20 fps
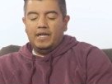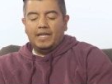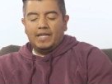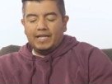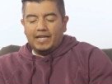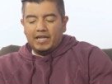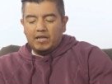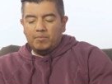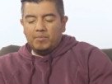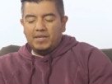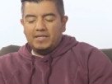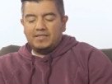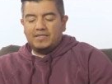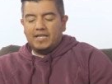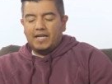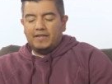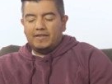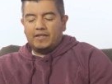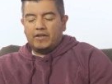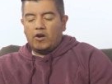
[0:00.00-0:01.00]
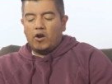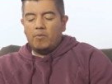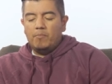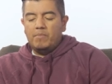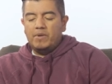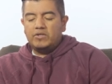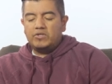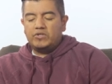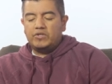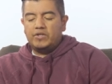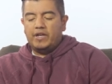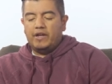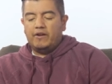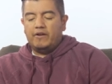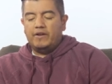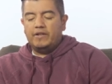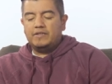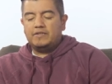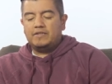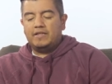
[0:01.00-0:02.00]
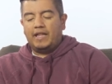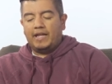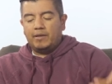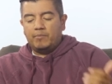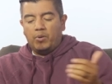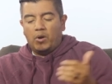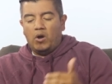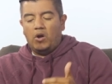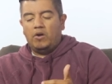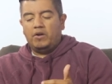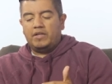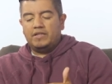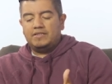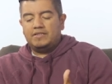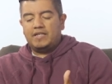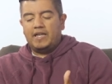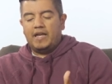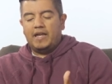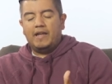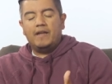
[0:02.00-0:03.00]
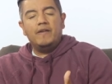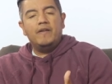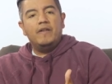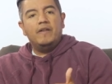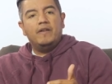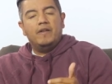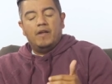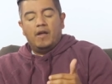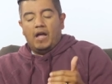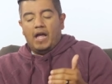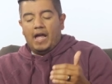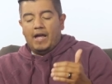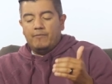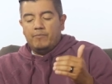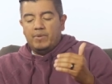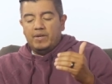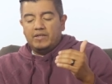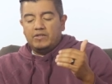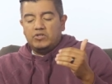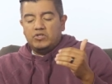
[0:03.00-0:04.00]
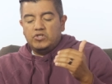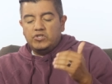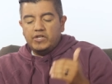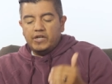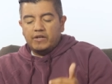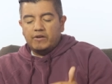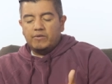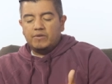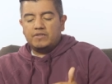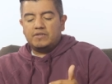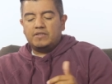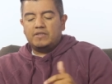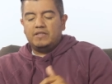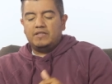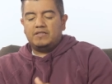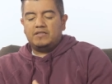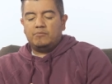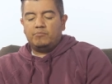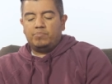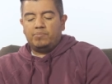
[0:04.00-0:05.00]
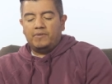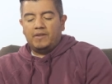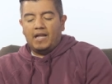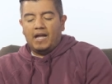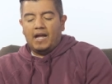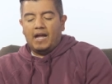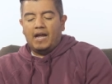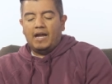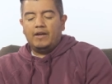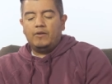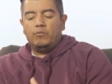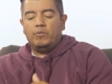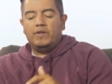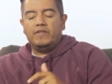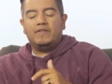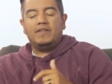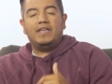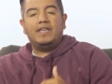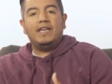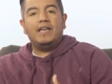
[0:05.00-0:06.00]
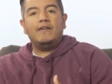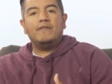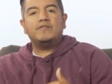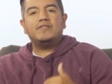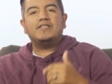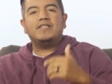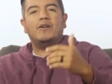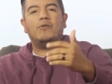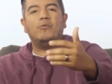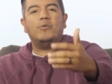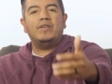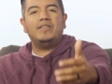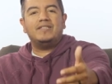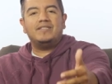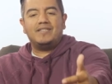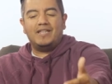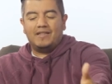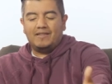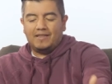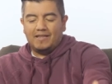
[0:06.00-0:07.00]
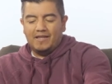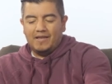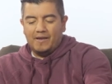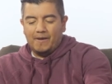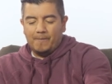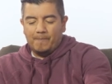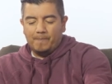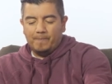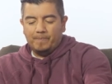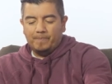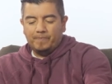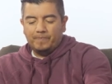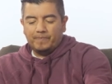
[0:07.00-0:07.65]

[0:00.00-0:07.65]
Let it be said that our missionaries, like Paul could say, have been generously supplied with gifts that we sent them.